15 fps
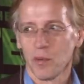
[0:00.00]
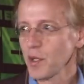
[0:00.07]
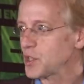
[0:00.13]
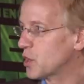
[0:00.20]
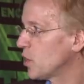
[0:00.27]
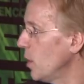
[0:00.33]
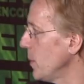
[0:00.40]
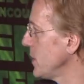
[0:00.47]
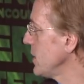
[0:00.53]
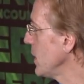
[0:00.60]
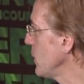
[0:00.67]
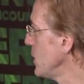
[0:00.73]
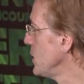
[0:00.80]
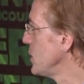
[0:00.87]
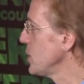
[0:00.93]
was a
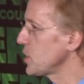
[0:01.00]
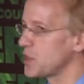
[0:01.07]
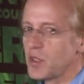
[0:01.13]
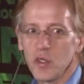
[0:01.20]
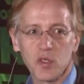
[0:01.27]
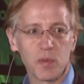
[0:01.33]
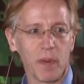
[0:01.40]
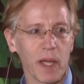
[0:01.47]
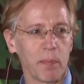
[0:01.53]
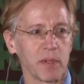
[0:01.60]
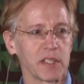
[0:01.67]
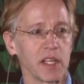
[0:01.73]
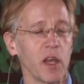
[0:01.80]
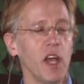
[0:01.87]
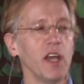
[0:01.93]
commentary in the Dutch newspaper
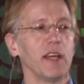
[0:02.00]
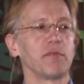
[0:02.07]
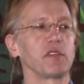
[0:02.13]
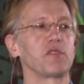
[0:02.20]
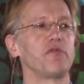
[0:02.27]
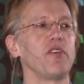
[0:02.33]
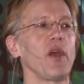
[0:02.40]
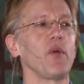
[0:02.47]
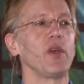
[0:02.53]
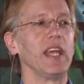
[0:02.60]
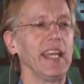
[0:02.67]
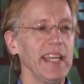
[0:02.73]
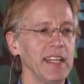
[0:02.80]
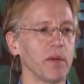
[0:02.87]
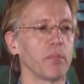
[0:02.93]
saying it was very
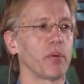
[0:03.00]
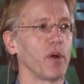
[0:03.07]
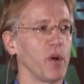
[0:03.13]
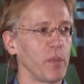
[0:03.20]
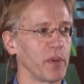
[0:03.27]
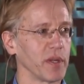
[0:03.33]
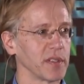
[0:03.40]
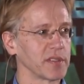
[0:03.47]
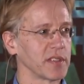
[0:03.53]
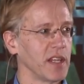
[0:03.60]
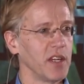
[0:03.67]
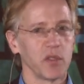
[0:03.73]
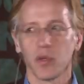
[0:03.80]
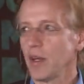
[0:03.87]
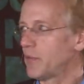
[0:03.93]
inappropriate
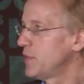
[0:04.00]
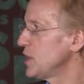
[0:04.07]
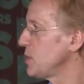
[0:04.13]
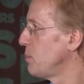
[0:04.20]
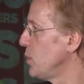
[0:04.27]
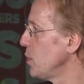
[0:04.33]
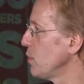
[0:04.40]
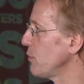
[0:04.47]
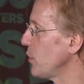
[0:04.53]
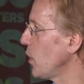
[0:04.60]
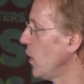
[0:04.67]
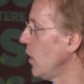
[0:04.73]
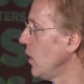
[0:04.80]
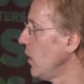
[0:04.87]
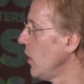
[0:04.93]
to have this beautiful
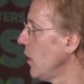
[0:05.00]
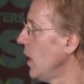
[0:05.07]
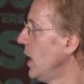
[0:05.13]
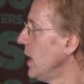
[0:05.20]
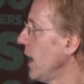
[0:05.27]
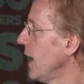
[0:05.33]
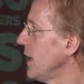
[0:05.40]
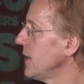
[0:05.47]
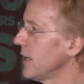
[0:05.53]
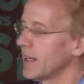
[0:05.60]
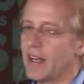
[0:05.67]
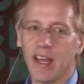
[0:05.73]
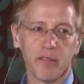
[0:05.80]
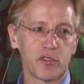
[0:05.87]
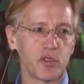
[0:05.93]
hole and then
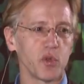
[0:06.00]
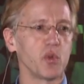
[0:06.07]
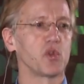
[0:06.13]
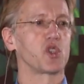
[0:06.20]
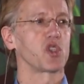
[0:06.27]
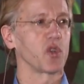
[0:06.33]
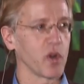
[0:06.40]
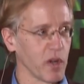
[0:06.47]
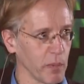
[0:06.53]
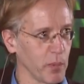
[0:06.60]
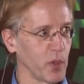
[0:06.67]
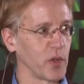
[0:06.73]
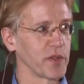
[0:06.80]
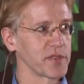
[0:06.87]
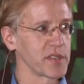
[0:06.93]
have two soccer
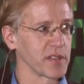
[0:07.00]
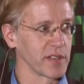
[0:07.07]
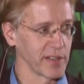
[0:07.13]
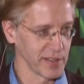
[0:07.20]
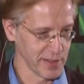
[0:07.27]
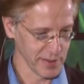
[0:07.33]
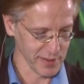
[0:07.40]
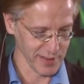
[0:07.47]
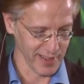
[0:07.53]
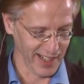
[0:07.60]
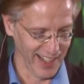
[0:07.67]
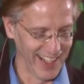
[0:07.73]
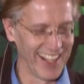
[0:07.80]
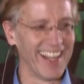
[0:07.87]
balls to. Uh